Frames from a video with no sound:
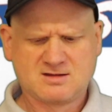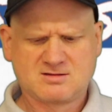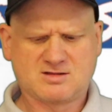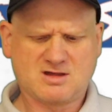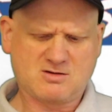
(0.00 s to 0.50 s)

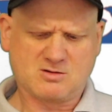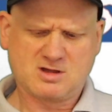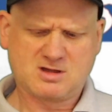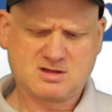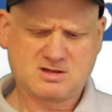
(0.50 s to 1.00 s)
So,
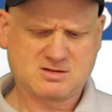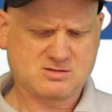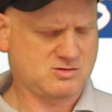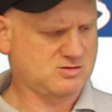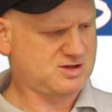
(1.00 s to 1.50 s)

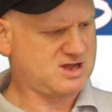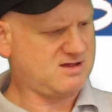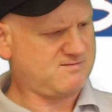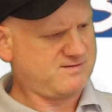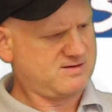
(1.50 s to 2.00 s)
just
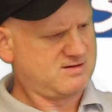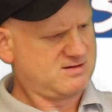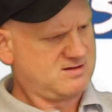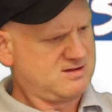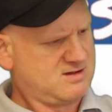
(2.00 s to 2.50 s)
give
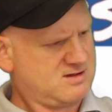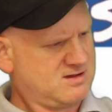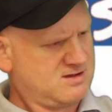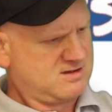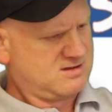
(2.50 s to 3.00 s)

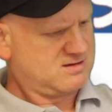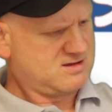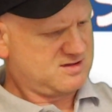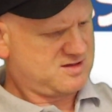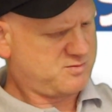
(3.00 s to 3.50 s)

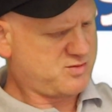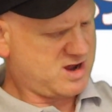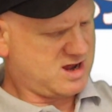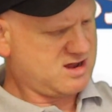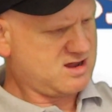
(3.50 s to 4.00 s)
the
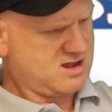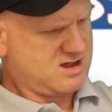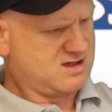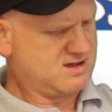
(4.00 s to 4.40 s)
spring